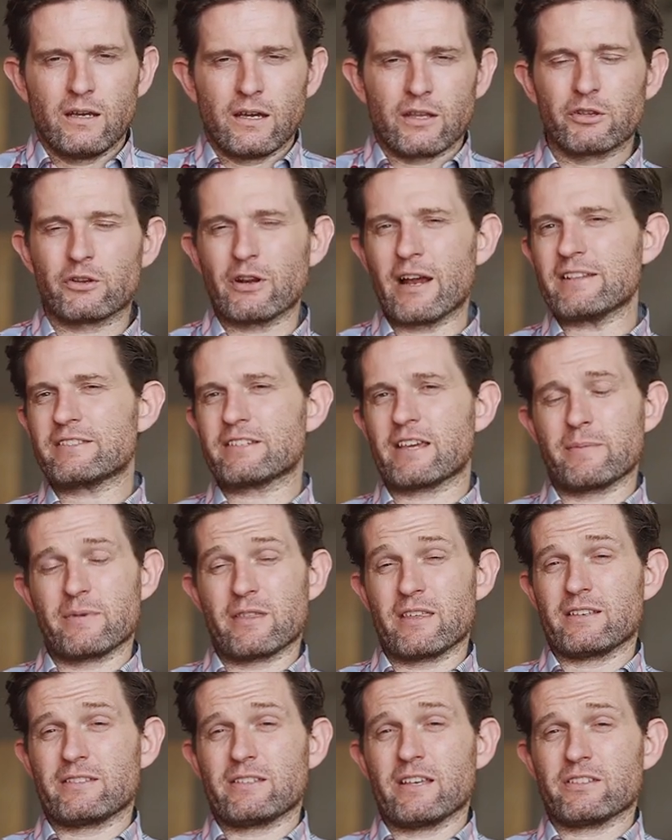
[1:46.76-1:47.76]
In the grand scheme
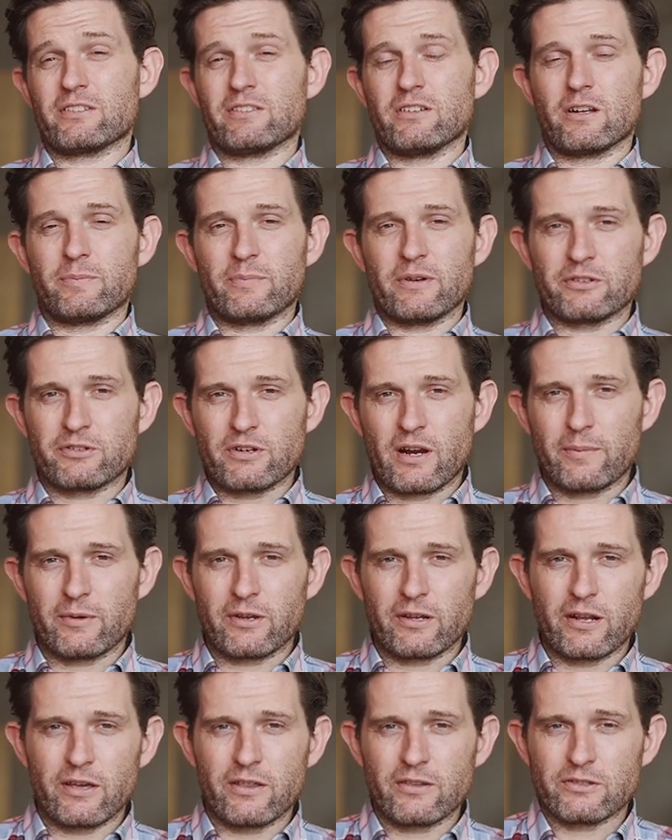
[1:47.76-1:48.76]
of things, that's not a big
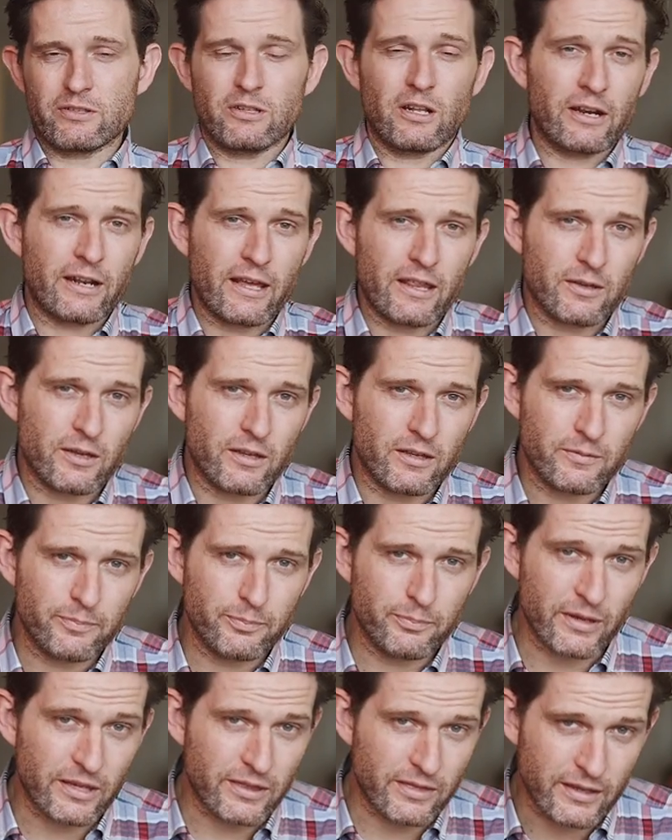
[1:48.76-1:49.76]
drama. You know, there's a lot of other
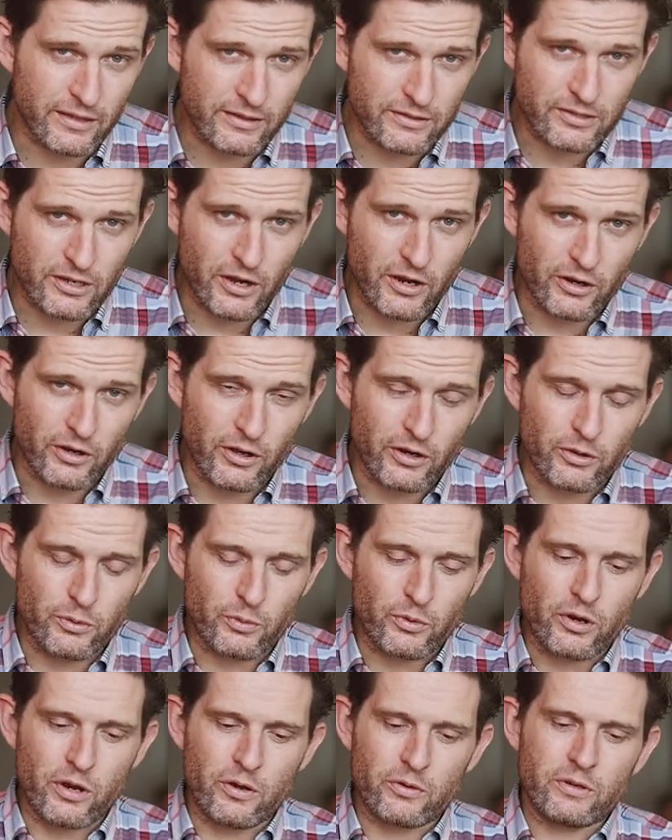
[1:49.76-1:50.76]
big things going on in
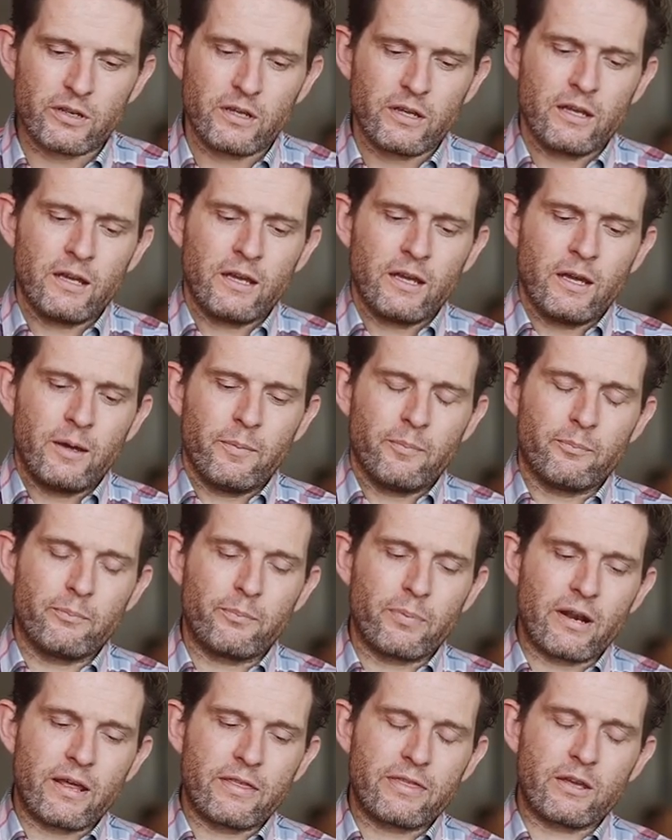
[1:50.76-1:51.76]
the world.
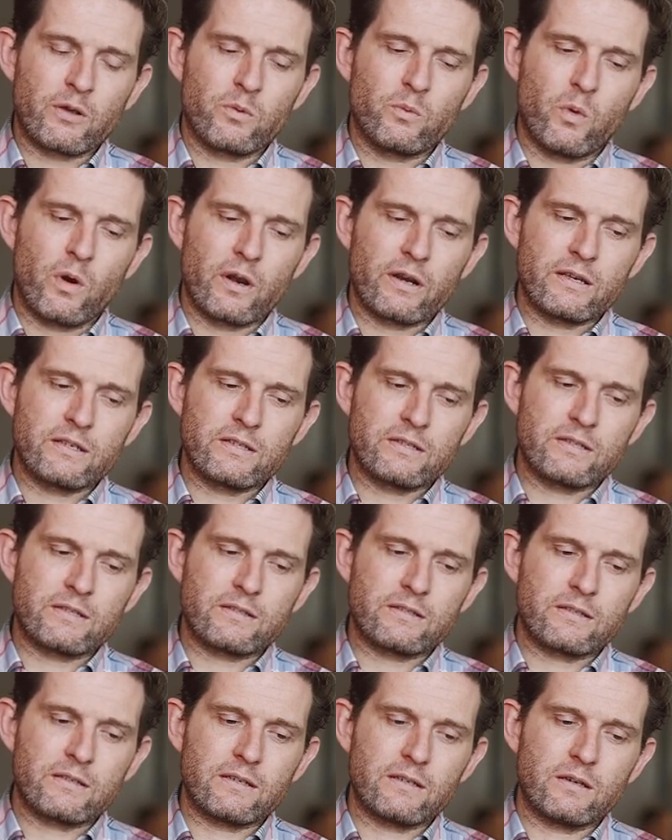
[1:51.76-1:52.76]
But I think what
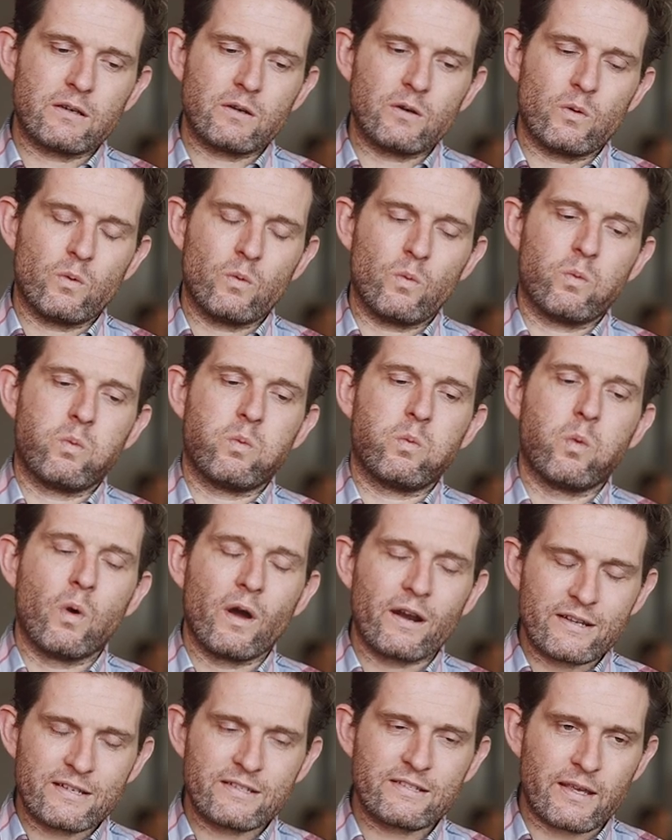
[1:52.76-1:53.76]
is
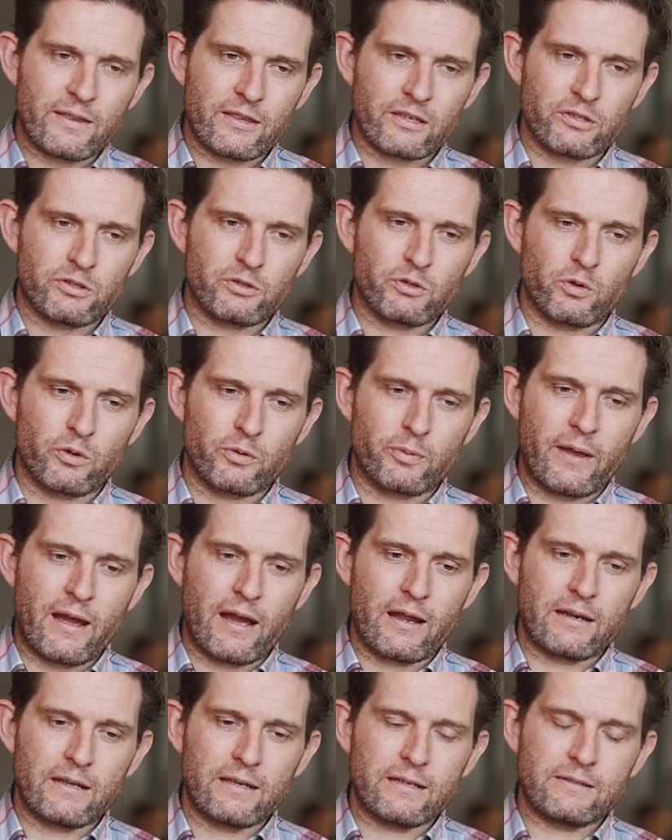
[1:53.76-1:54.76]
something to talk
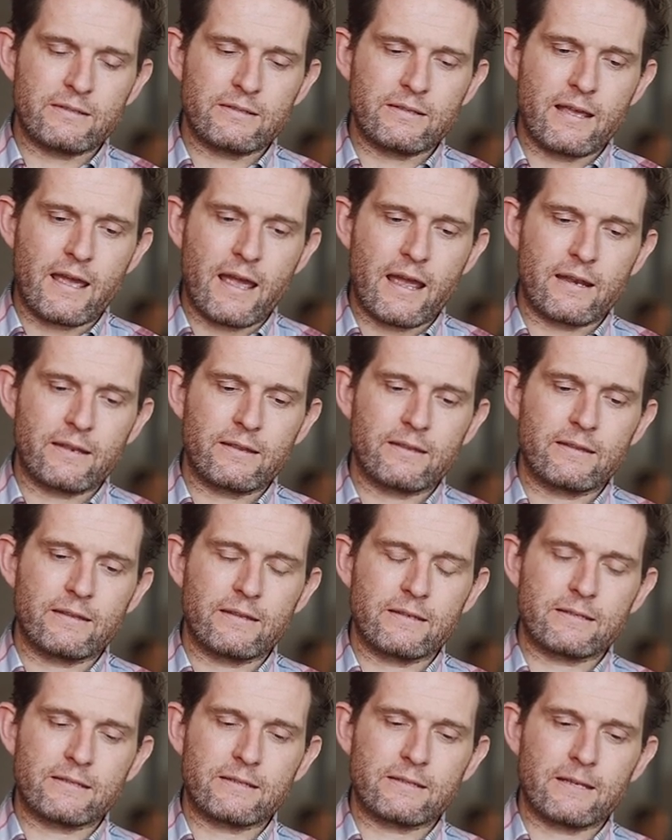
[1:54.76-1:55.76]
about is that
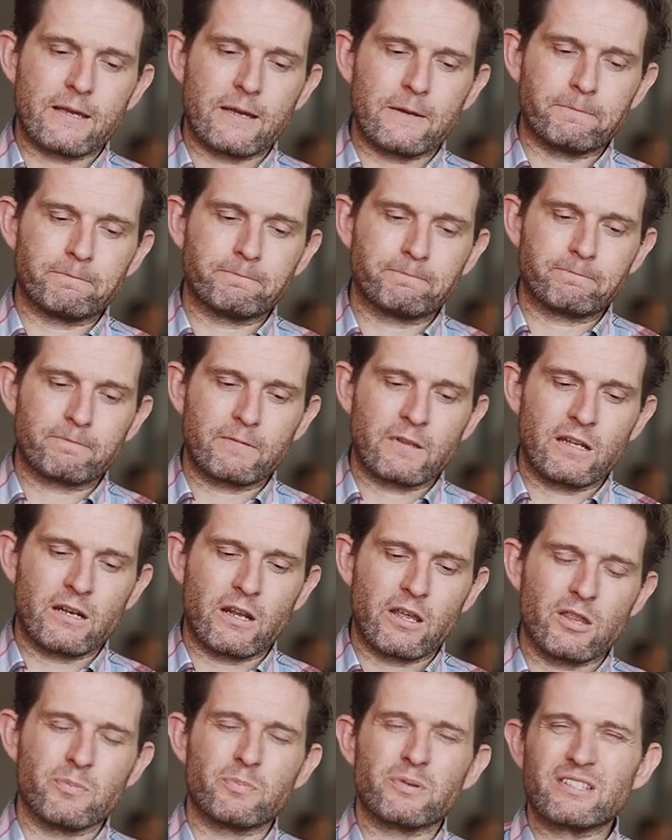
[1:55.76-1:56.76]
this,
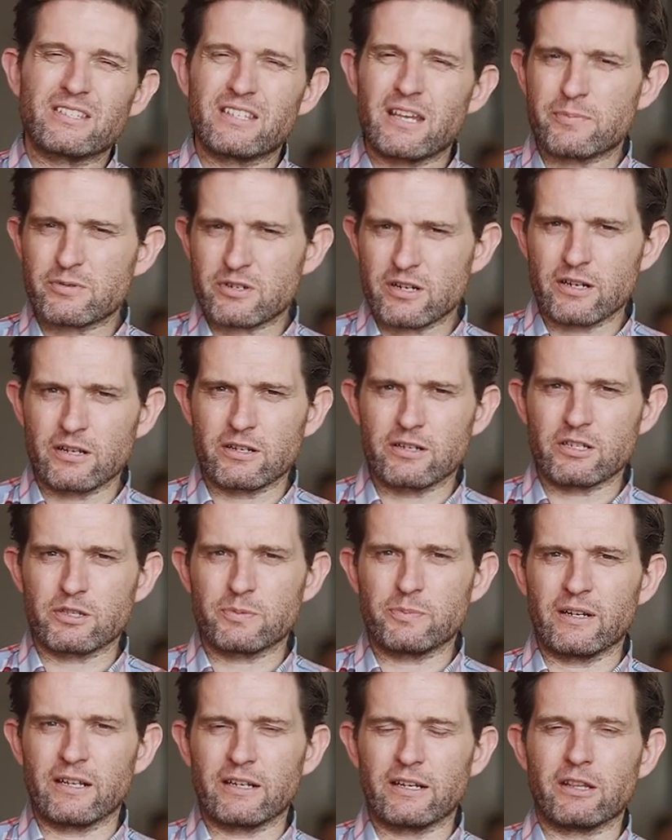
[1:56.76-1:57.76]
the perception of
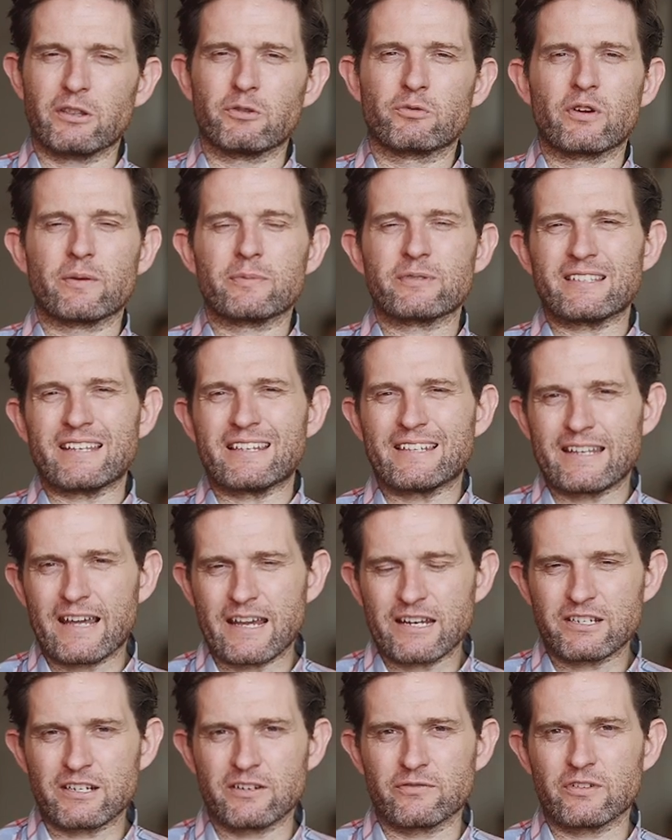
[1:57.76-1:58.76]
disability, the
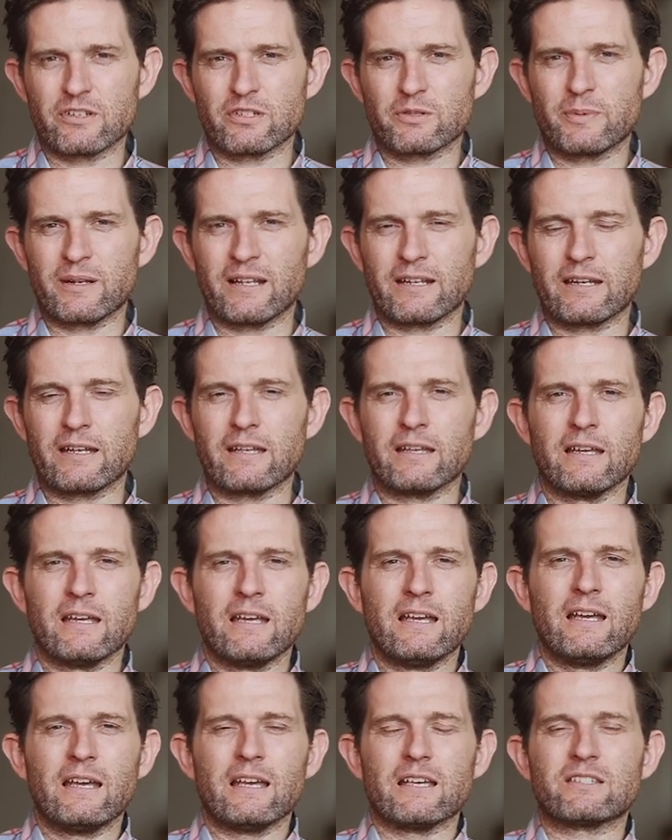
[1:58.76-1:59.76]
representation of disability,
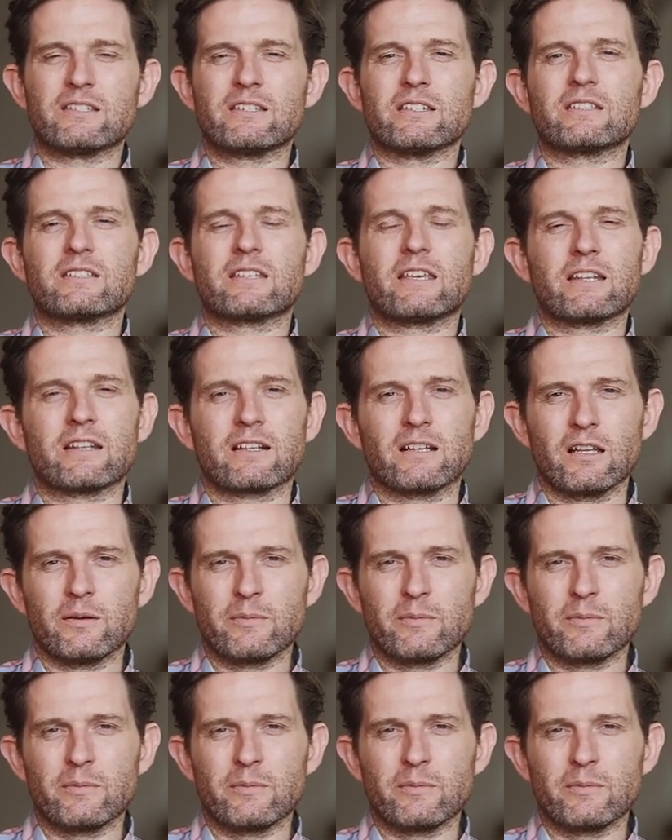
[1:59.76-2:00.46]
it's just getting